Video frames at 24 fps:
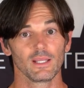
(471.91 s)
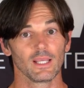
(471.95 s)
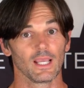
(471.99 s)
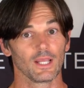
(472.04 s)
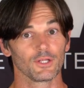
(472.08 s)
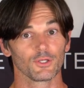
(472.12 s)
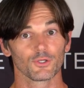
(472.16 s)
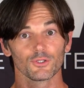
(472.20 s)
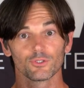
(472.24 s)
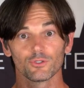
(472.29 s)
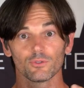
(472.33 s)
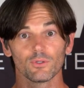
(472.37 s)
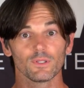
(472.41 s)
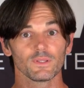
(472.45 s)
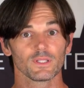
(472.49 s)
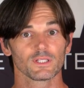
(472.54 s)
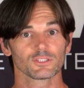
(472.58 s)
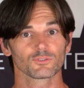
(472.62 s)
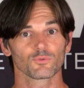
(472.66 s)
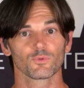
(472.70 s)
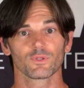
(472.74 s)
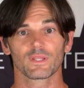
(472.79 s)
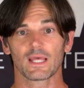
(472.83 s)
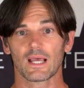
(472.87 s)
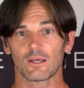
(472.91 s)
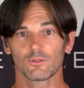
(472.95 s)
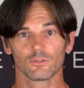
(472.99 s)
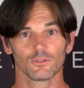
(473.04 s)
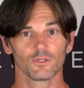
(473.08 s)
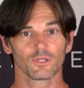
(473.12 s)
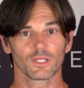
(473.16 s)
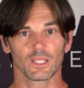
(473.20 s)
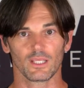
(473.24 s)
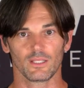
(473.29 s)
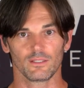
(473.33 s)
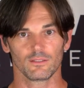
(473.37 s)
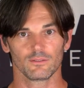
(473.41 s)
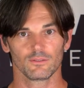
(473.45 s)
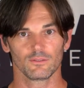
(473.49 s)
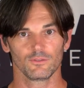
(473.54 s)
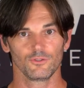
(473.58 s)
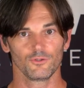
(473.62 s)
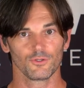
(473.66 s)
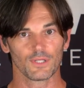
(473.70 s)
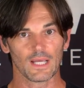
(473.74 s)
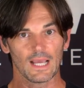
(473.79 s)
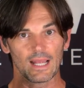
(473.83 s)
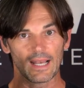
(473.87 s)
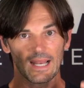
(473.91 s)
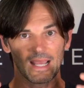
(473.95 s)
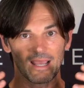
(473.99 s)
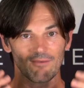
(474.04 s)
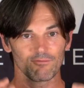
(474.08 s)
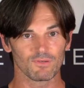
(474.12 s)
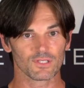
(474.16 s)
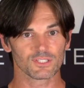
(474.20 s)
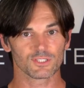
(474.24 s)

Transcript: And you're doing this without looking. You're not having